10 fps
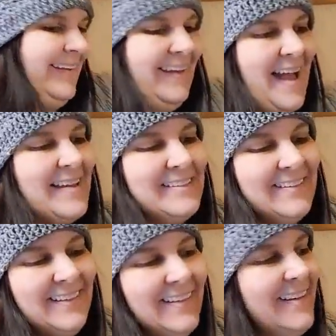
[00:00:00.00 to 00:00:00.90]

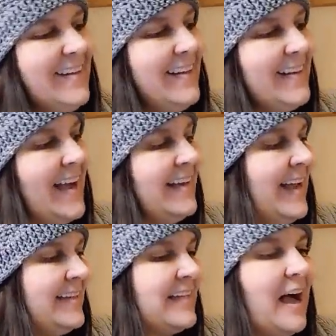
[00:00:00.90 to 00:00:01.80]
it, it kind
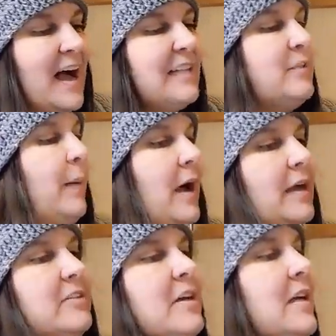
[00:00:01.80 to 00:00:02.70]
of has a
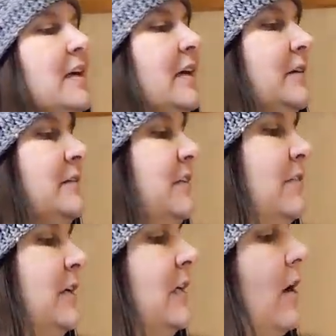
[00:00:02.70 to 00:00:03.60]
hodgepodge of
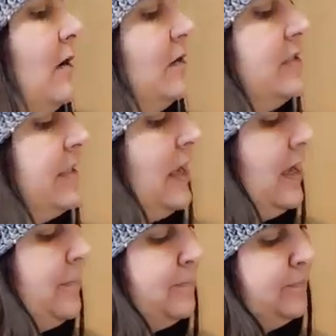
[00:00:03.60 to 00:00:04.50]
different yarns.
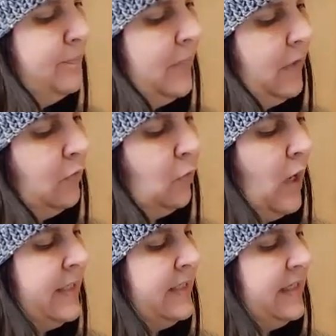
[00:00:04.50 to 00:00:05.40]
Um,
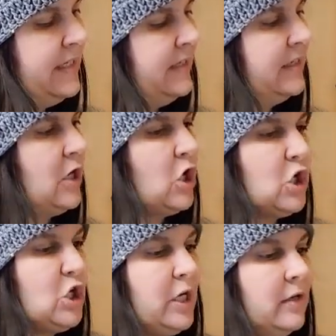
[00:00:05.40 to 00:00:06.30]
Grundy
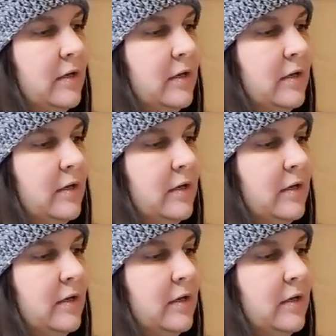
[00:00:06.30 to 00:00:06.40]
yarn.